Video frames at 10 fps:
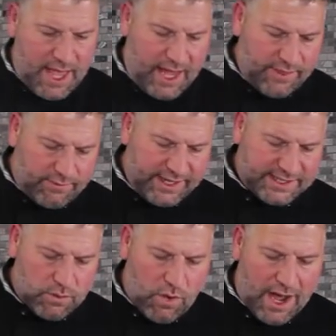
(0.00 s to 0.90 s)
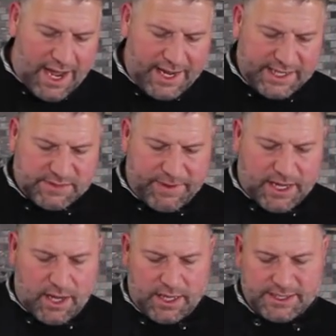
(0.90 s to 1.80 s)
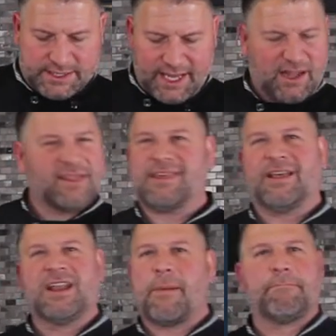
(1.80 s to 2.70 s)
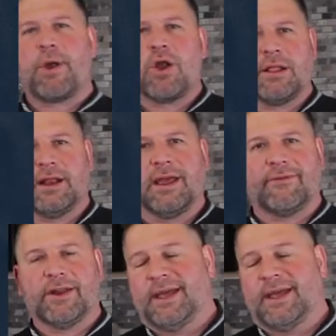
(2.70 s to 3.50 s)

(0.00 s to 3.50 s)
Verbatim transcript: And the reason why is because it'll they'll end up burning in the oven.